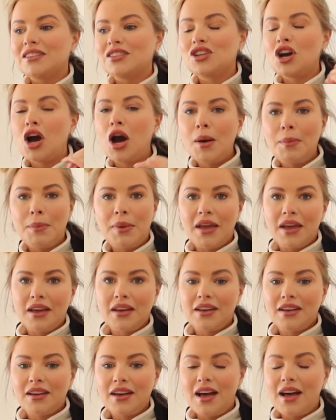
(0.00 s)

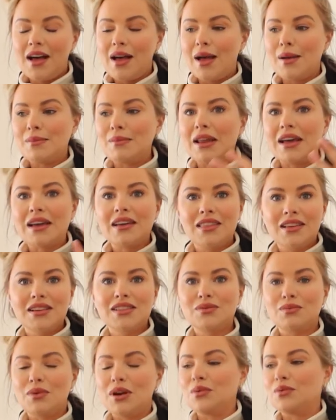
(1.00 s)
topic, like
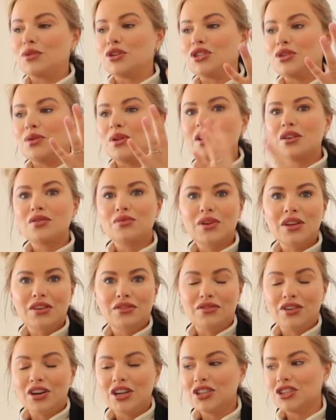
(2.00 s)
this one, we're doing a
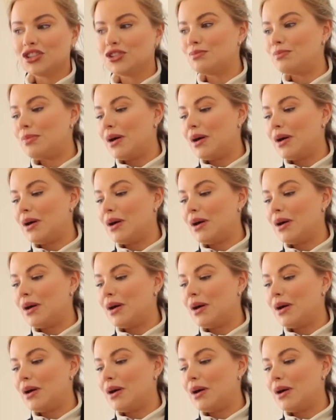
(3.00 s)
refresh.